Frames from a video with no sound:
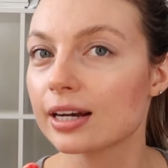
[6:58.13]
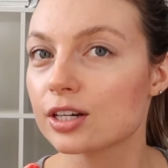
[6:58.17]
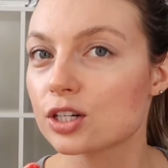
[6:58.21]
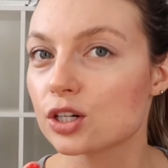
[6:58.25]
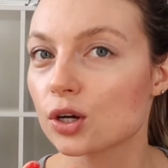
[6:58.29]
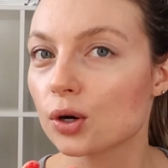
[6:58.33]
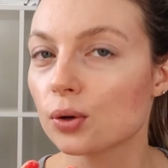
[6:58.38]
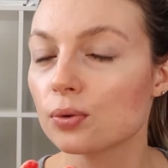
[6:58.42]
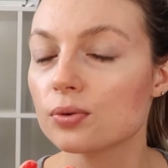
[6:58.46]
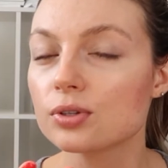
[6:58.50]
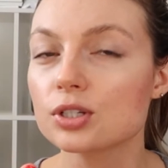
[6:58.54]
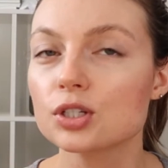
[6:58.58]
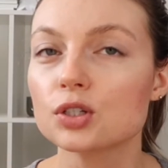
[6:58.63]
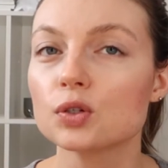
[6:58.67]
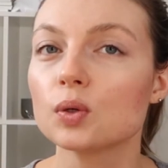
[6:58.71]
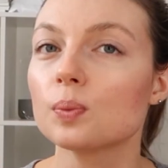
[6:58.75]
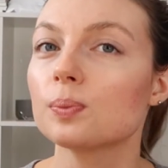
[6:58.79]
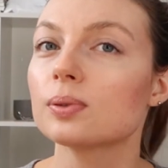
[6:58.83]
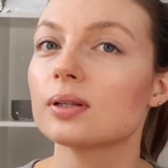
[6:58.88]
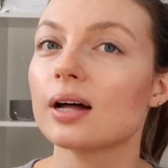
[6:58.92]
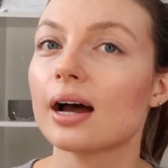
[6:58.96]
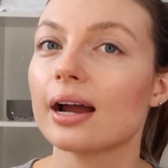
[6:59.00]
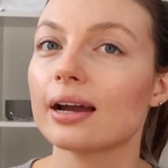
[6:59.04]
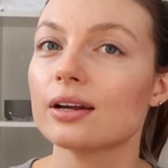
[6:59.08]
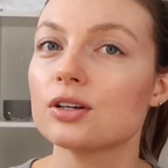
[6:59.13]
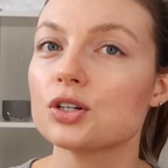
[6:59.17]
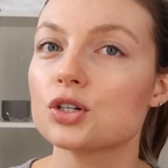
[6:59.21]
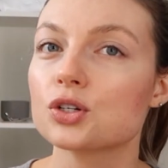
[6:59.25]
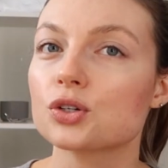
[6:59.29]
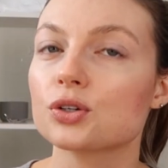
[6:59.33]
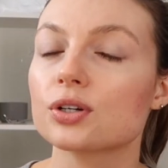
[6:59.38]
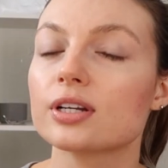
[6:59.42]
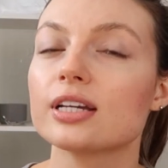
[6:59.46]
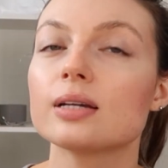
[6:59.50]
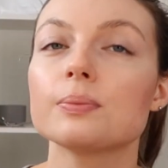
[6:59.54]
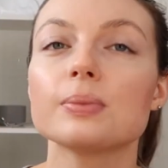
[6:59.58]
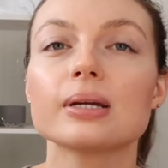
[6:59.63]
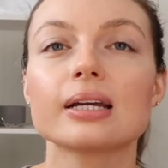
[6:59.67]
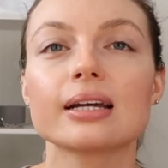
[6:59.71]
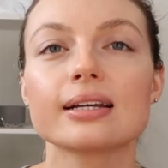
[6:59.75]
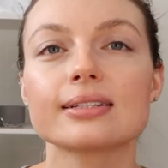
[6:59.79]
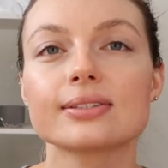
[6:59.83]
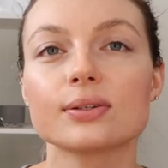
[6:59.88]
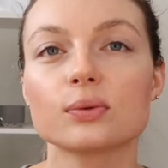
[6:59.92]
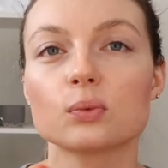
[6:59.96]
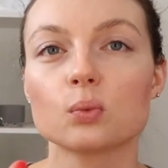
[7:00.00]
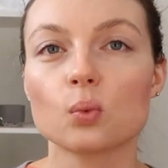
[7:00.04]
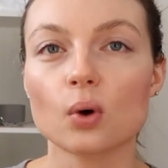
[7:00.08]
chose to apply Intrigue
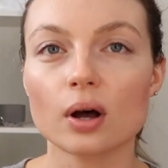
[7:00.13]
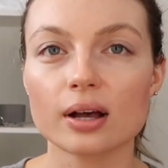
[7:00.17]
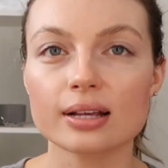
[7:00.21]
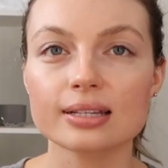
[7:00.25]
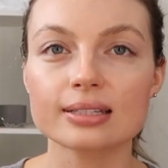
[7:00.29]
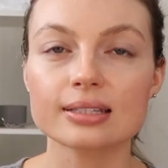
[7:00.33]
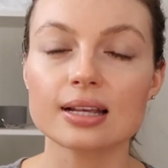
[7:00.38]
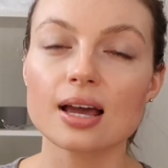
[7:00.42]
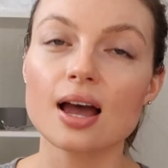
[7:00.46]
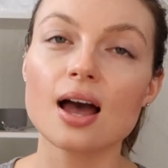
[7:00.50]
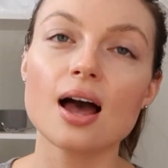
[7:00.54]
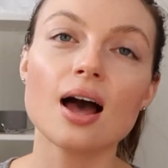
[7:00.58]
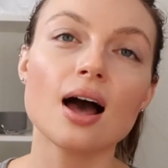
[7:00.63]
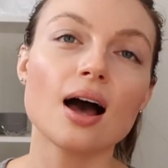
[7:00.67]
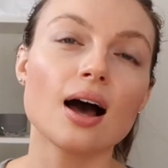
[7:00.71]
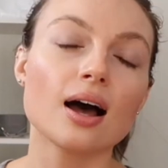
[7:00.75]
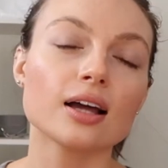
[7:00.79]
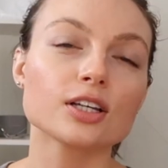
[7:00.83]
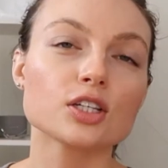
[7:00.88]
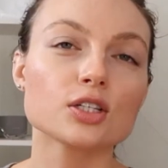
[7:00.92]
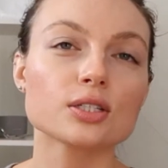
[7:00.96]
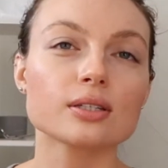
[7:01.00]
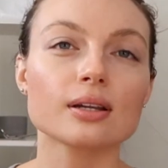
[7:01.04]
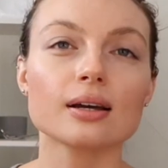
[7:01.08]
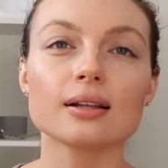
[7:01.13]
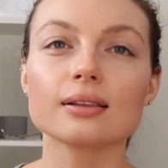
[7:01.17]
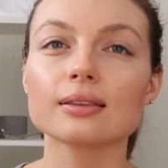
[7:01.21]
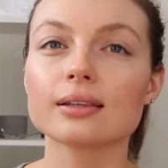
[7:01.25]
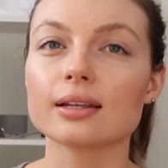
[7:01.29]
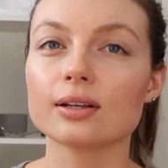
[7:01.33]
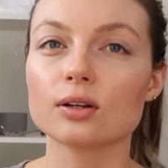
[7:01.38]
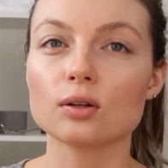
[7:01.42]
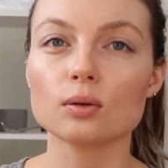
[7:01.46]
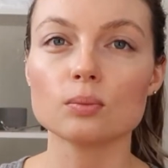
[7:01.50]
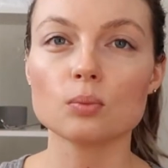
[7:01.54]
because it was just a little